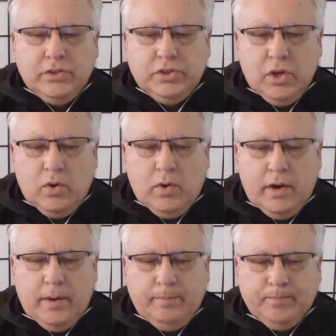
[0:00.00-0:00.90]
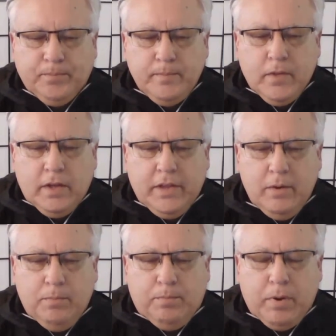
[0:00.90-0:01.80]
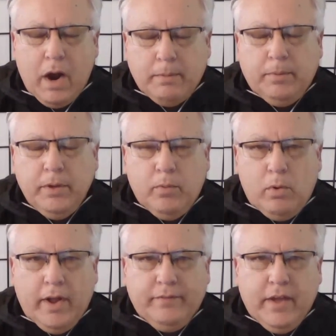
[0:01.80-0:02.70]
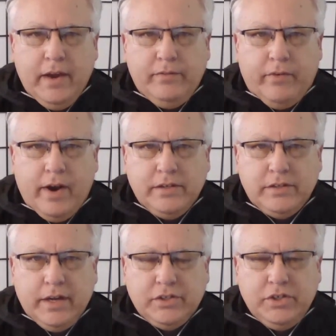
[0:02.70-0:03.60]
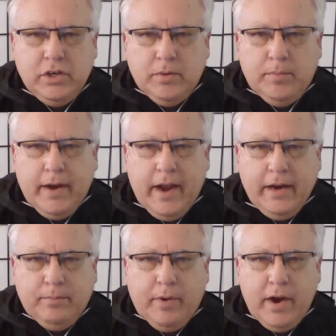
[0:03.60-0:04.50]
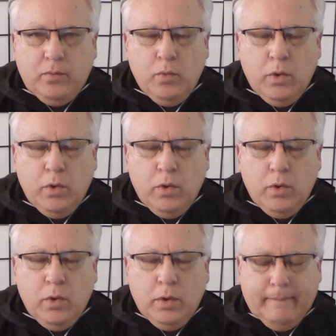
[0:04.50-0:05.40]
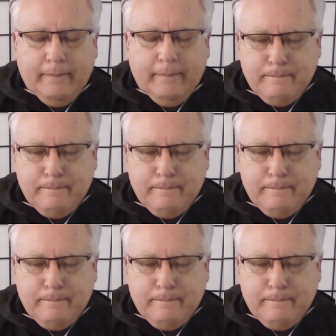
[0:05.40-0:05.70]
So they probably won't have Caden Rice next year, but Hayden Brown will be back.